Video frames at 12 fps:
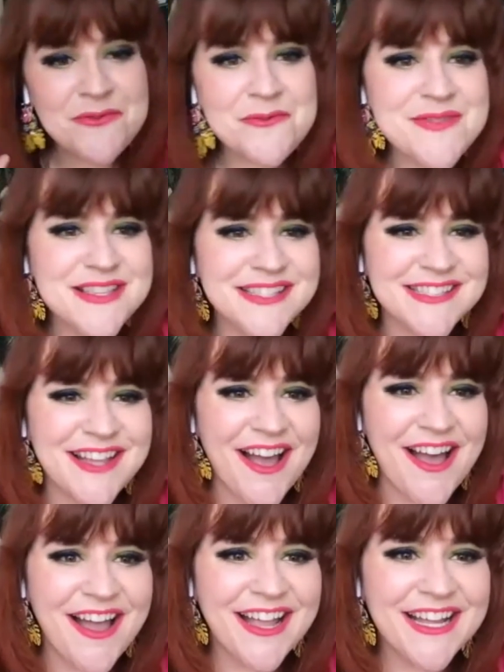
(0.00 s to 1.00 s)
from the
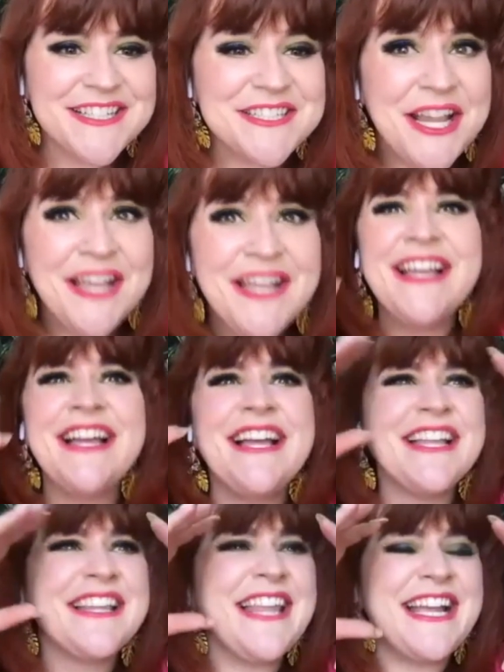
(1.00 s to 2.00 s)
sky,
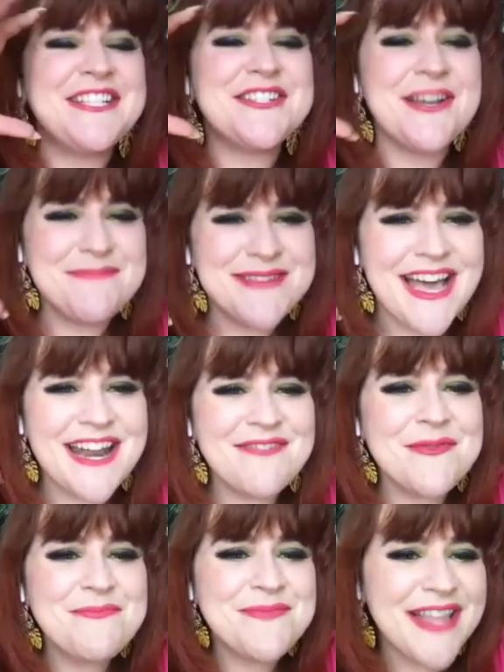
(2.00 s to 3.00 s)
jumped out
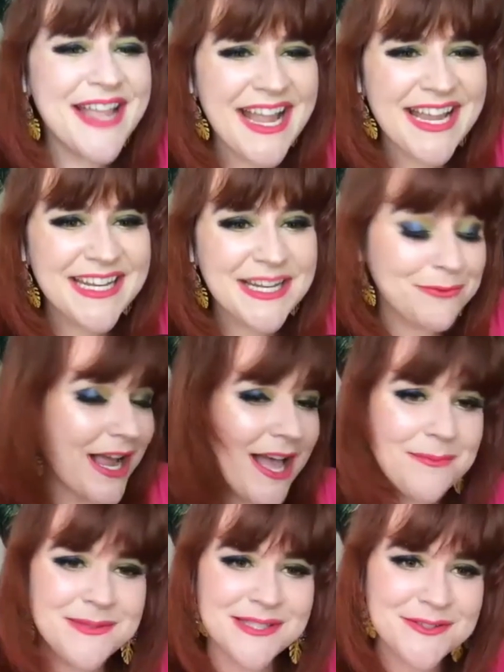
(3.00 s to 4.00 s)
of a plane, and were
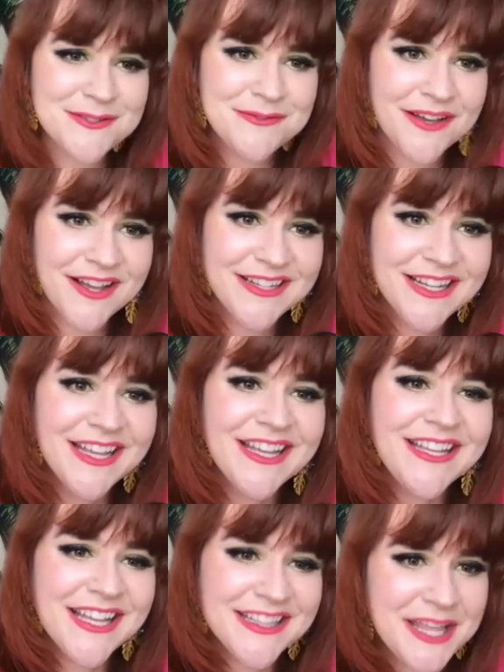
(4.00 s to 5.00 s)
absolutely fine.
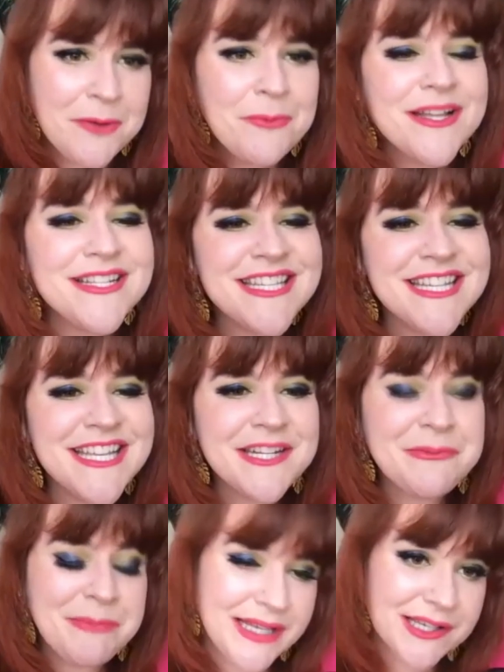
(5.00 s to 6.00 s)
Yet they went to get
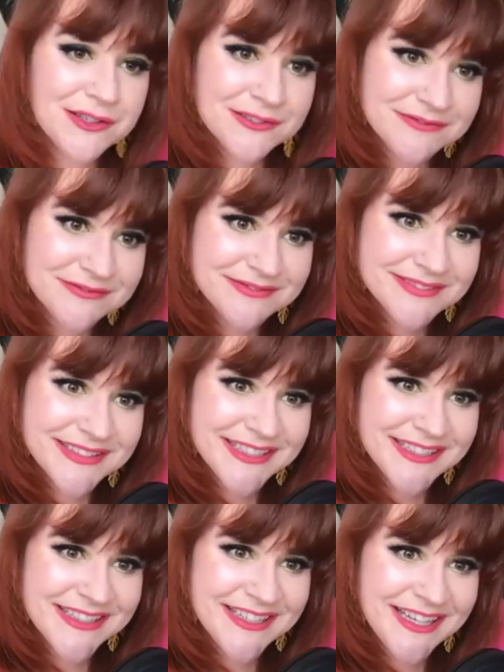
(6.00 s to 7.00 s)
a meal
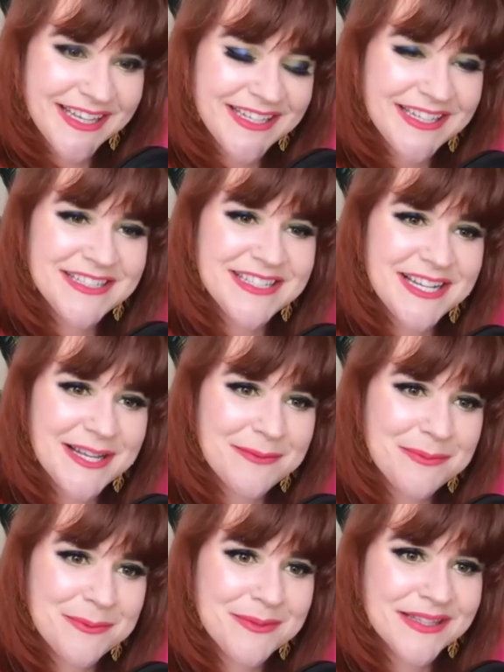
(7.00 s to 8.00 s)
and ended
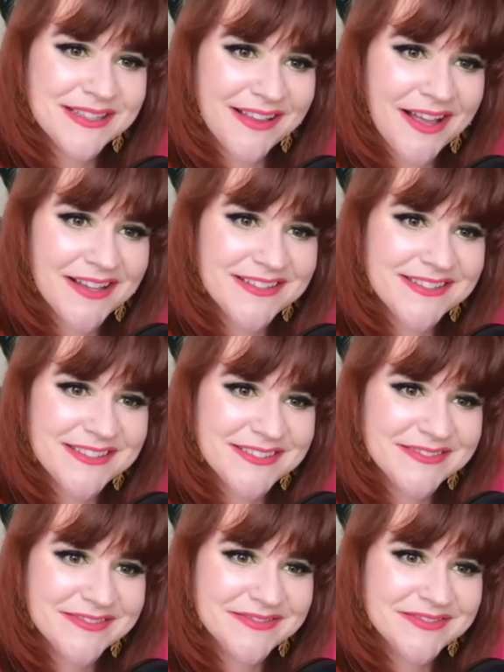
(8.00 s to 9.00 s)
up with glass.
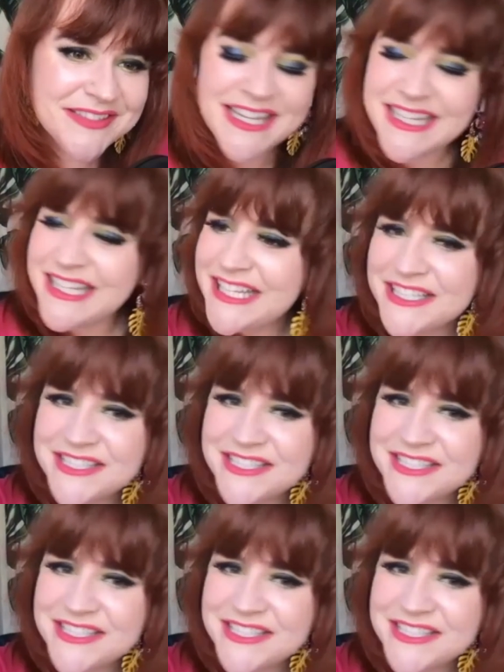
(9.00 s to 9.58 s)
Like, you